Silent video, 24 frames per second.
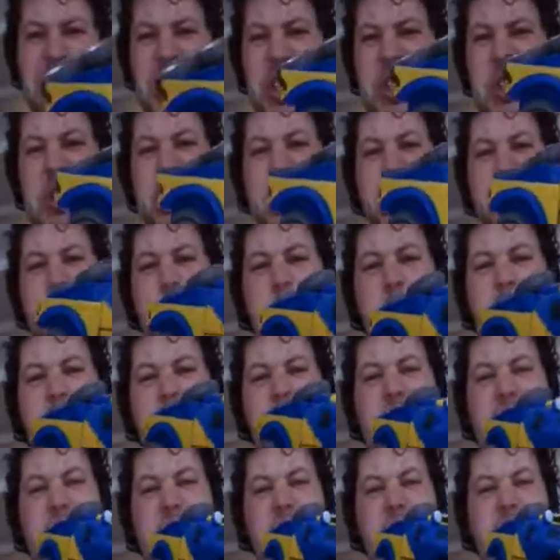He looks
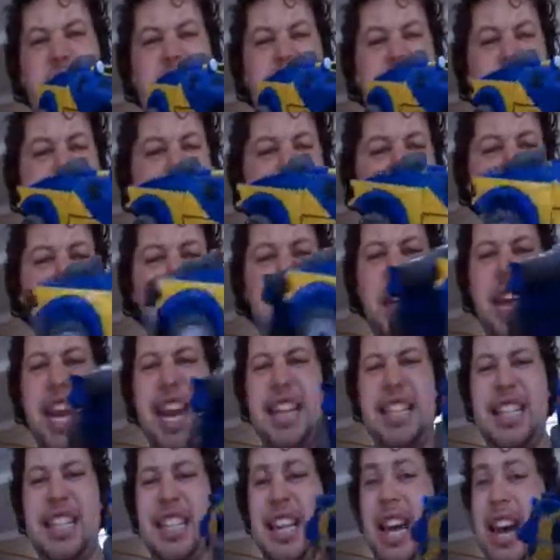super good. You
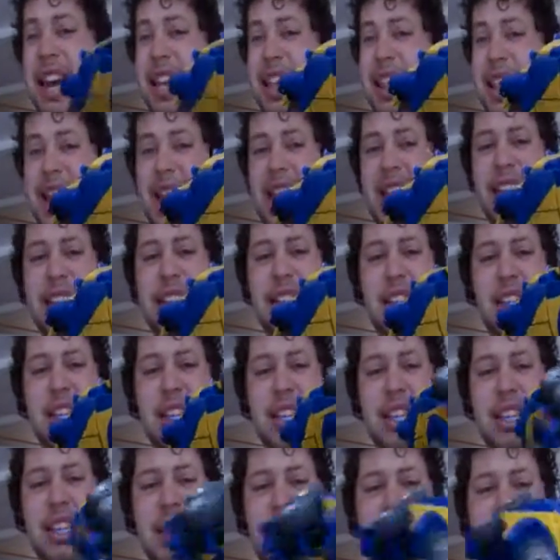can't deny
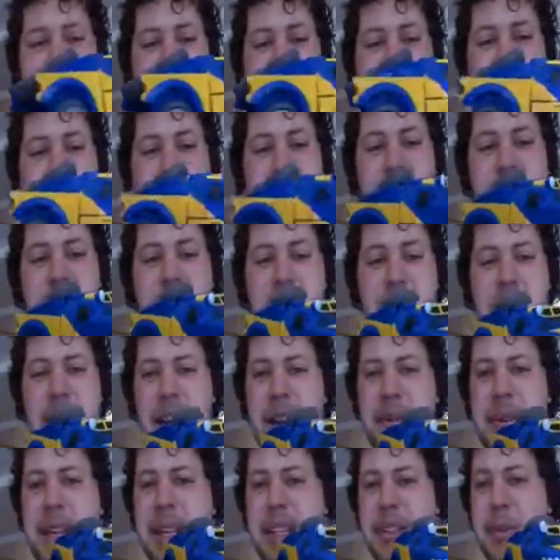that.
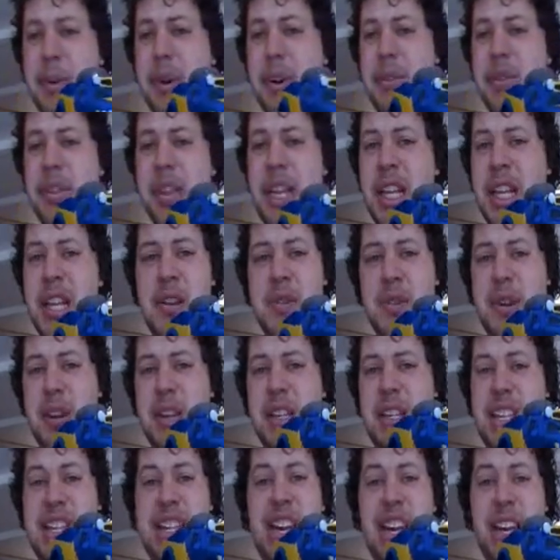I mean, it's Wolverine.
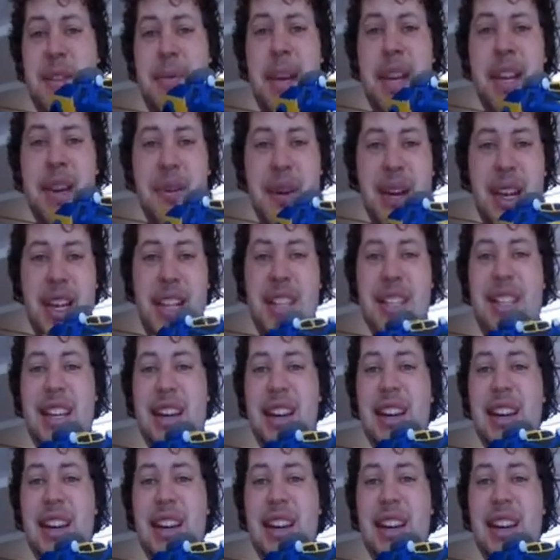You couldn't deny him anyway.